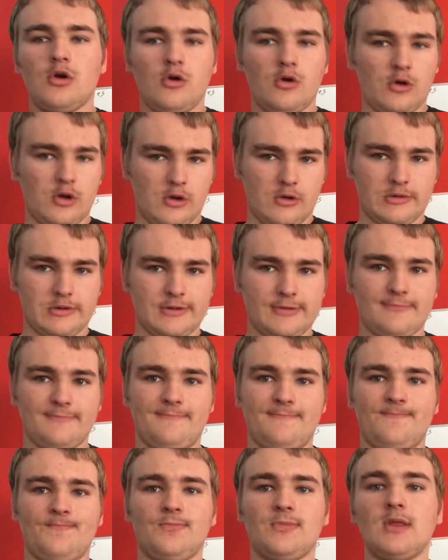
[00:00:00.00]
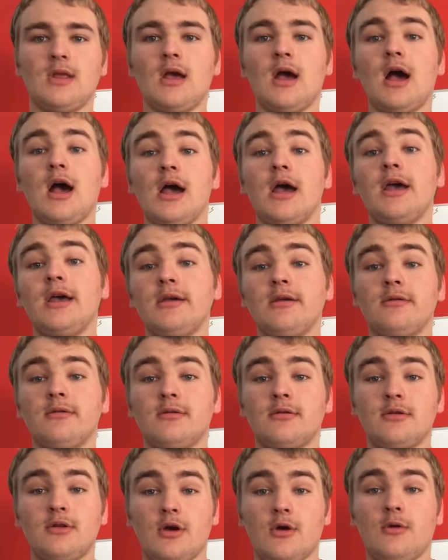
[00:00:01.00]
Who knows? I
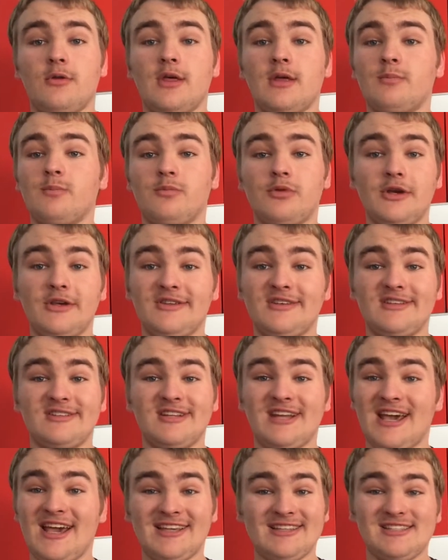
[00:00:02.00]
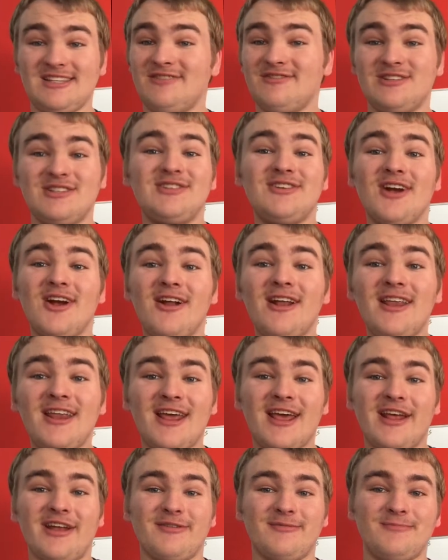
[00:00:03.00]
know that preseason hasn't even started
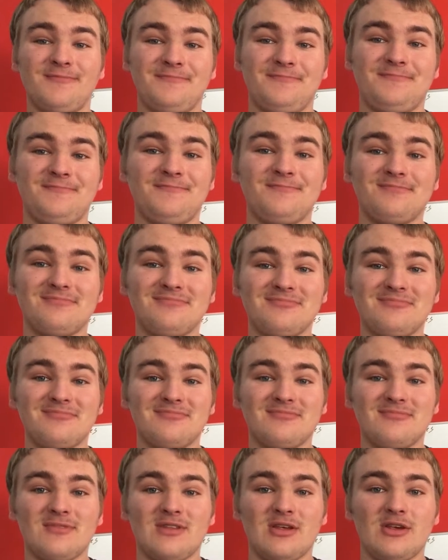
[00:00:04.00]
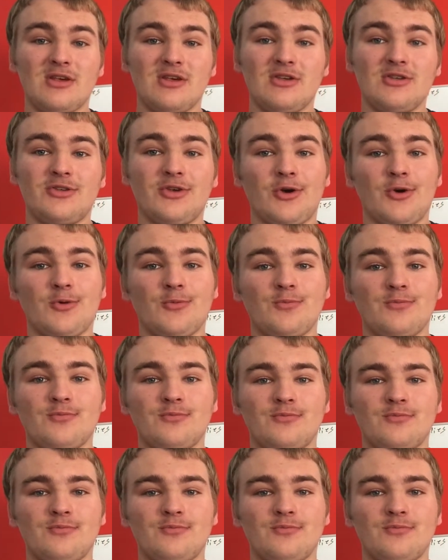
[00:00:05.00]
yet. So,